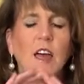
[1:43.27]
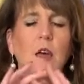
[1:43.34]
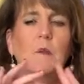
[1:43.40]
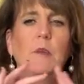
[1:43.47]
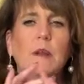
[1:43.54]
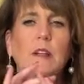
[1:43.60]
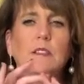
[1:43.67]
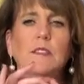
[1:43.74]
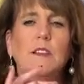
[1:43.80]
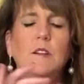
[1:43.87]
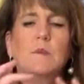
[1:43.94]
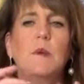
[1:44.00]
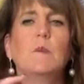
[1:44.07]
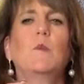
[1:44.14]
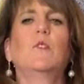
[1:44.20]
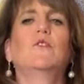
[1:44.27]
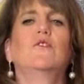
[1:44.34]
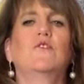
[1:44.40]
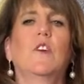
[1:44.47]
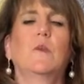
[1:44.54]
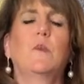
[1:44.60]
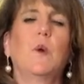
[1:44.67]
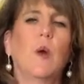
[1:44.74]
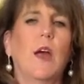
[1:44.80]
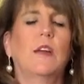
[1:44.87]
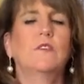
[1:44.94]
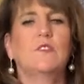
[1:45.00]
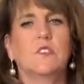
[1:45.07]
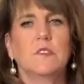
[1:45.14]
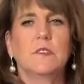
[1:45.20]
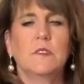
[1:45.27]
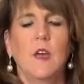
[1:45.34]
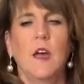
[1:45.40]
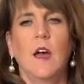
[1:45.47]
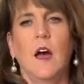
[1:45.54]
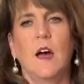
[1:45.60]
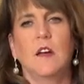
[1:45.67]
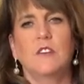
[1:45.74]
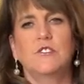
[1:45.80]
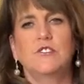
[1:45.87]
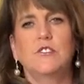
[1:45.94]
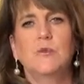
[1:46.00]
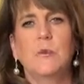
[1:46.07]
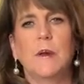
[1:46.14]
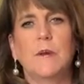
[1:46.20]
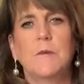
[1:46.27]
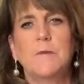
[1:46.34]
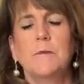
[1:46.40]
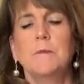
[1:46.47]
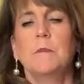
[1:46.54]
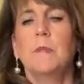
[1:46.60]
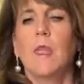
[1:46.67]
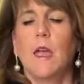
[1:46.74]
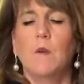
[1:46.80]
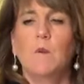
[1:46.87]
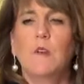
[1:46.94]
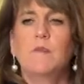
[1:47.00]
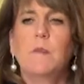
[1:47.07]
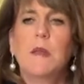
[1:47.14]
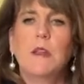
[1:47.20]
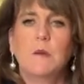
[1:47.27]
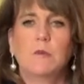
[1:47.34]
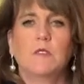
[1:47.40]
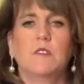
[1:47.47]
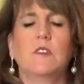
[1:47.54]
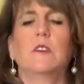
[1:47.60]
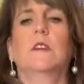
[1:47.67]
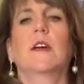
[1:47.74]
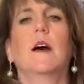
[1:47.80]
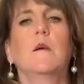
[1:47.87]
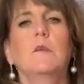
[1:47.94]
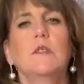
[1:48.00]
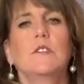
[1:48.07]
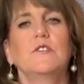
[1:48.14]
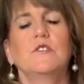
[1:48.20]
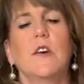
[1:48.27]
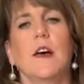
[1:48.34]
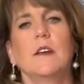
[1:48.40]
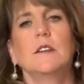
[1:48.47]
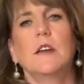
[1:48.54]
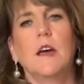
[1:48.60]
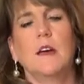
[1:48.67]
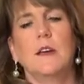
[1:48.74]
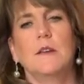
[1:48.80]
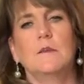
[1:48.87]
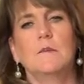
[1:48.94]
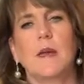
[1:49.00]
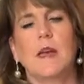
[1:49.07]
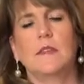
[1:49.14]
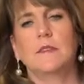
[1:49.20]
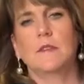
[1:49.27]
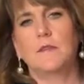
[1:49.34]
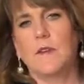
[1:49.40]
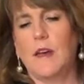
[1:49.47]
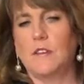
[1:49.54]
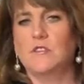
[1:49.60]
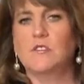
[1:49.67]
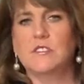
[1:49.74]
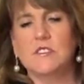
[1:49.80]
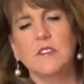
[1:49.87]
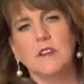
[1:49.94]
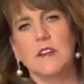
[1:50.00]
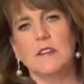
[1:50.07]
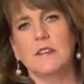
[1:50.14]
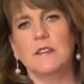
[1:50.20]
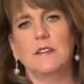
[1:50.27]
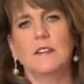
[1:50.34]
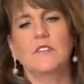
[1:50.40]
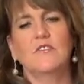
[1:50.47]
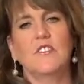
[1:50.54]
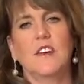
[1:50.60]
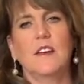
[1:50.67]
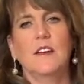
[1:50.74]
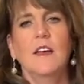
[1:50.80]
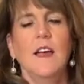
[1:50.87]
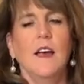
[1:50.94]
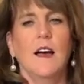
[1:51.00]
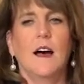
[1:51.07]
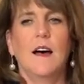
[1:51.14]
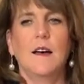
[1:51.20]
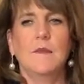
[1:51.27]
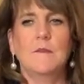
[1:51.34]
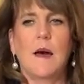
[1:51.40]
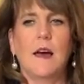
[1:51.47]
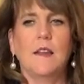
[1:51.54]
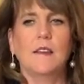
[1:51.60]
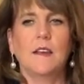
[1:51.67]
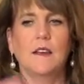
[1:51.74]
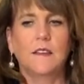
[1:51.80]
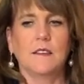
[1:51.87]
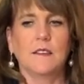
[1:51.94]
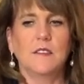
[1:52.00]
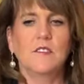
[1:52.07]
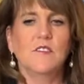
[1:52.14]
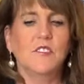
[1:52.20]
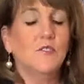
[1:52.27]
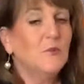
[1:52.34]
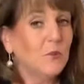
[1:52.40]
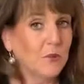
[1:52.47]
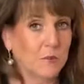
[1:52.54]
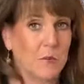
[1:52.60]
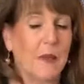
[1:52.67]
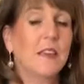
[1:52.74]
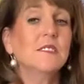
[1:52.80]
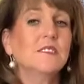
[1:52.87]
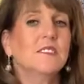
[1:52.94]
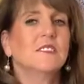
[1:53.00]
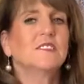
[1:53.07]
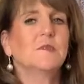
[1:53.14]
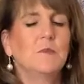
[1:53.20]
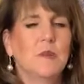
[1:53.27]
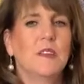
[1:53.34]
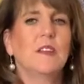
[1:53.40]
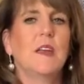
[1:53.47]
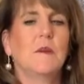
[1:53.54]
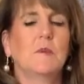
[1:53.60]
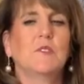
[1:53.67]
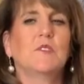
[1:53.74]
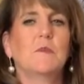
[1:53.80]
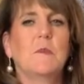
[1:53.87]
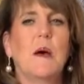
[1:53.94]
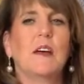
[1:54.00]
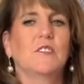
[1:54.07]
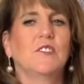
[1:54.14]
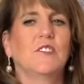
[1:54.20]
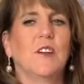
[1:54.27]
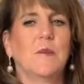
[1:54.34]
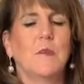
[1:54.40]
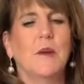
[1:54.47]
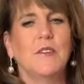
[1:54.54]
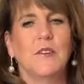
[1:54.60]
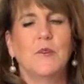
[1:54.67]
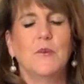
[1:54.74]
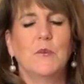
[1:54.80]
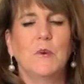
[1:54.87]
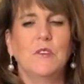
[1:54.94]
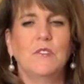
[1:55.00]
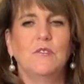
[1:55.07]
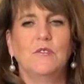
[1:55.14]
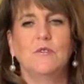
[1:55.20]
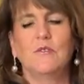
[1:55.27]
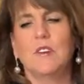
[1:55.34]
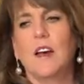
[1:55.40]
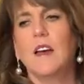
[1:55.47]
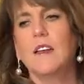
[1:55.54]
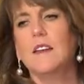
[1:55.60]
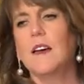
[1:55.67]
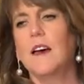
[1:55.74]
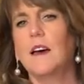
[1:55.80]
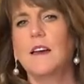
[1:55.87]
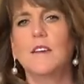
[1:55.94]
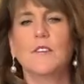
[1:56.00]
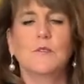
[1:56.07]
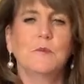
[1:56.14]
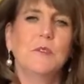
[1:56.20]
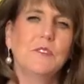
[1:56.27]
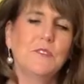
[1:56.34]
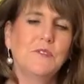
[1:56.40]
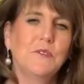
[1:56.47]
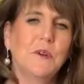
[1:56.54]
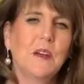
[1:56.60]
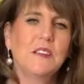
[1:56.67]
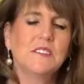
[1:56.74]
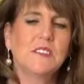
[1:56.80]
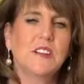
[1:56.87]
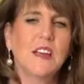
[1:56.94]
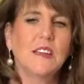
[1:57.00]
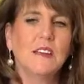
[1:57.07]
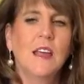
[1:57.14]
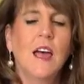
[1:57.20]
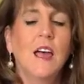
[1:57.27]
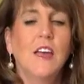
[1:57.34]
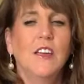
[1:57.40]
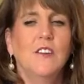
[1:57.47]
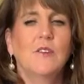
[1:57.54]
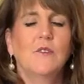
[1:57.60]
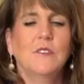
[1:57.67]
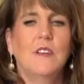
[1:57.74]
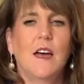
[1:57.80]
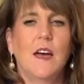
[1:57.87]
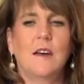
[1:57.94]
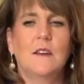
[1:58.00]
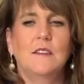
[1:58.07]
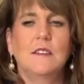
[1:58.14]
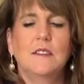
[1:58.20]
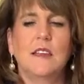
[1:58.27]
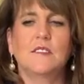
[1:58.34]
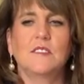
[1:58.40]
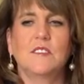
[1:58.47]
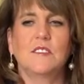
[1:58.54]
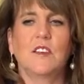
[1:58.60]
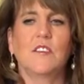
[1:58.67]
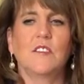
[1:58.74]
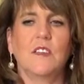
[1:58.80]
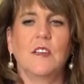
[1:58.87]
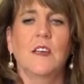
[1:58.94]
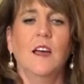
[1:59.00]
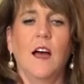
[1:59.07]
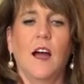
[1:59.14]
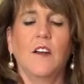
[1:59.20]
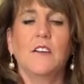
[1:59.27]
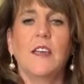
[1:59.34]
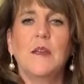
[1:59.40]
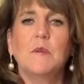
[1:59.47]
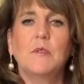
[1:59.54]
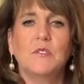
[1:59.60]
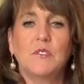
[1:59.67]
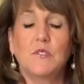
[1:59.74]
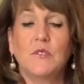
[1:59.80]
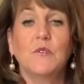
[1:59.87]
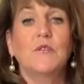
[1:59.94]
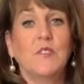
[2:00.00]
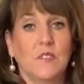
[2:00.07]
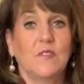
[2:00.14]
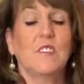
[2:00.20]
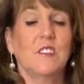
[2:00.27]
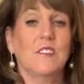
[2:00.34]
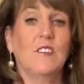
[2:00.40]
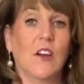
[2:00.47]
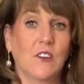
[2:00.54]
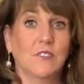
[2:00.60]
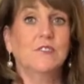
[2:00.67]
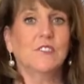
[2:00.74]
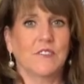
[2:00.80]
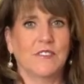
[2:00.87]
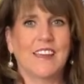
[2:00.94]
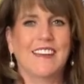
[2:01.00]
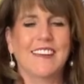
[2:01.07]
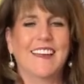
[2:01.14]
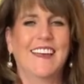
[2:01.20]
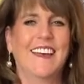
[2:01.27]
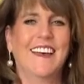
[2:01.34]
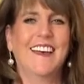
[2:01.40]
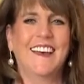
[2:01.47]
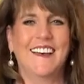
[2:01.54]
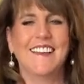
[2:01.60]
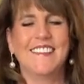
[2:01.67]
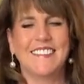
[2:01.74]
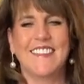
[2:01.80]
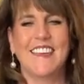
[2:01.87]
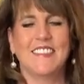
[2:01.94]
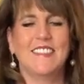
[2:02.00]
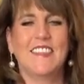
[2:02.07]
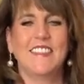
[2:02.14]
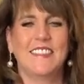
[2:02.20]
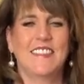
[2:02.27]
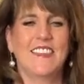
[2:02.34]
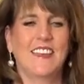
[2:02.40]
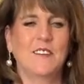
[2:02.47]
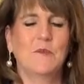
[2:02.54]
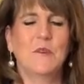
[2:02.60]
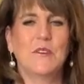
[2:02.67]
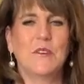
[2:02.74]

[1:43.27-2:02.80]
but a little bit more sharper edges to it. And we've been able to accomplish that at the factories in Indonesia on a continual basis, and being able to match it up. I know when you do tie-dye or when you do ice dyeing, you don't necessarily aren't able to do 15 yards of it like that would